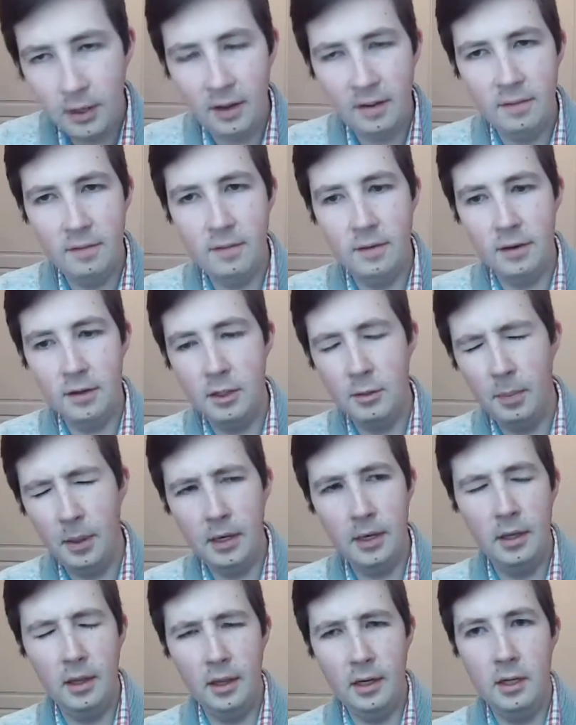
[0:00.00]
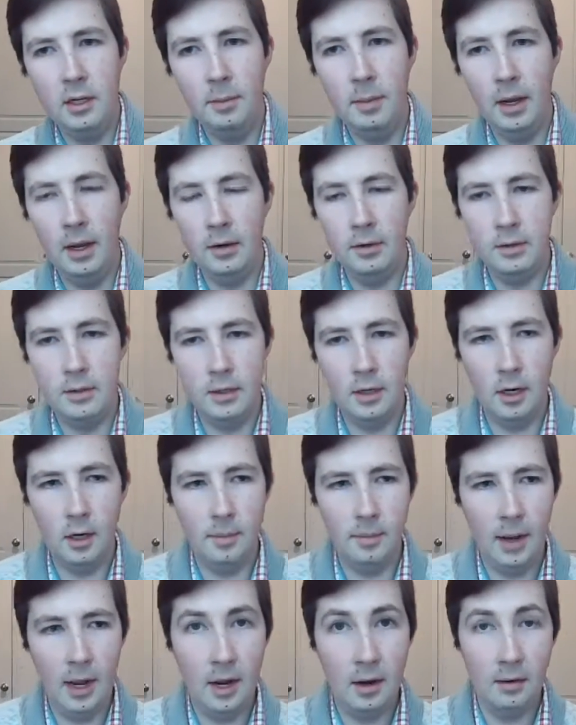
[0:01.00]
have speculated about
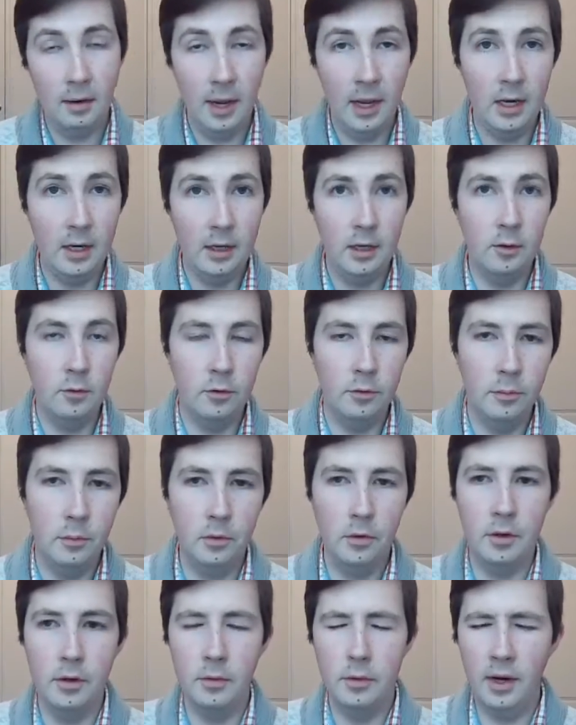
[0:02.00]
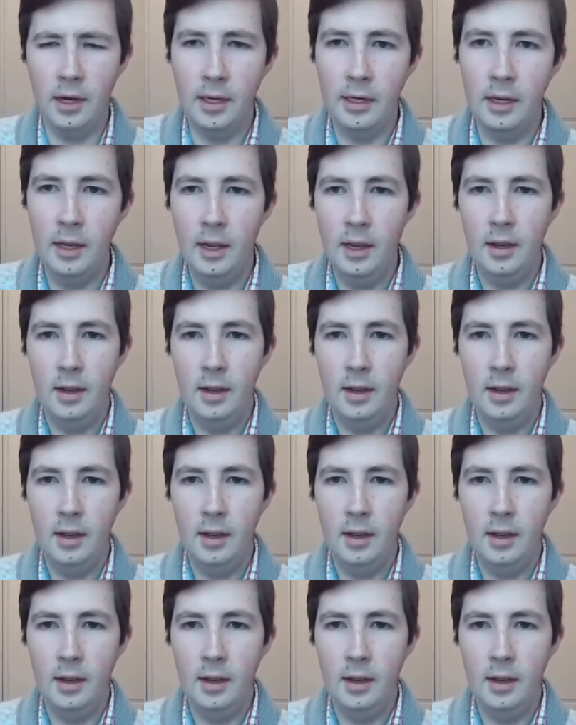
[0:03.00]
how Anakin was born, right?